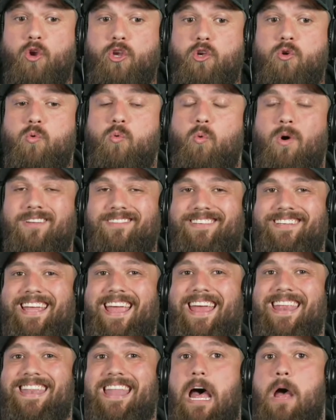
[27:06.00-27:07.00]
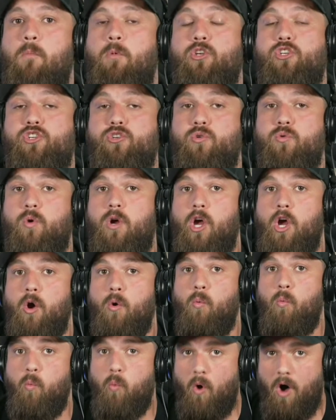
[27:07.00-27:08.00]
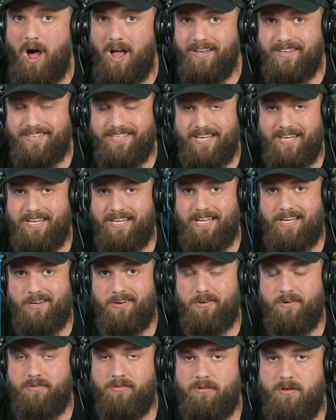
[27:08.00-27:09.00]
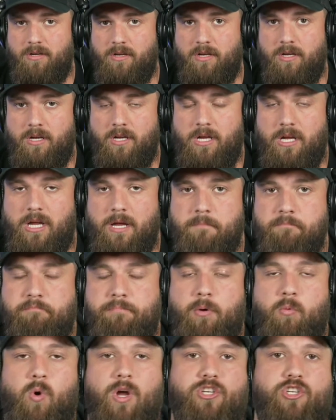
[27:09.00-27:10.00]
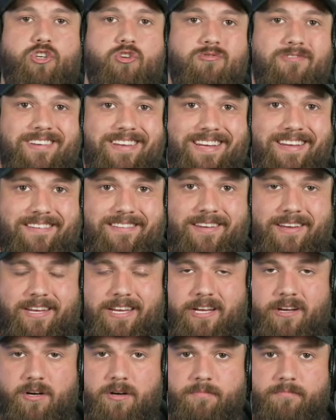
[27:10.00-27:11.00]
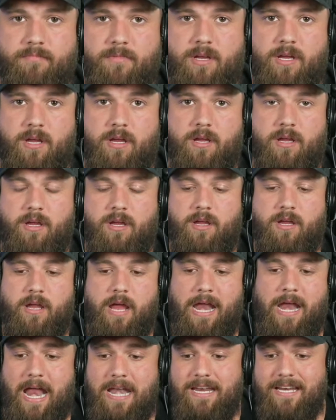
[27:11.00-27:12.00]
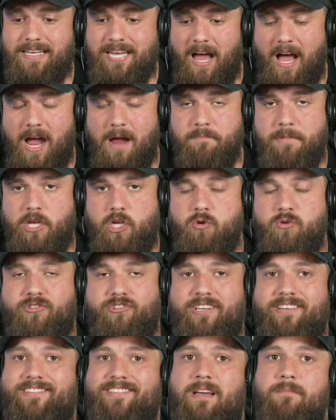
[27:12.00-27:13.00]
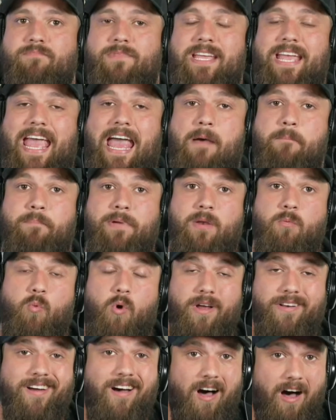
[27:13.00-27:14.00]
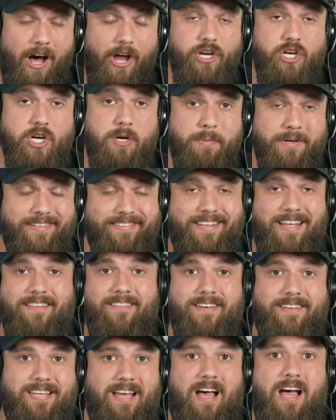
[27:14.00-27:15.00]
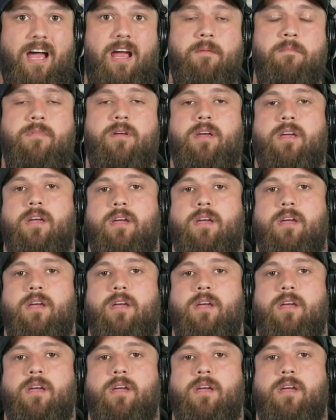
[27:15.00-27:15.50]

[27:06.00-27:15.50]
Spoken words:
you, once again, not what you want to hear, but what you need to hear. And anytime that you see something happen, 100% of the time,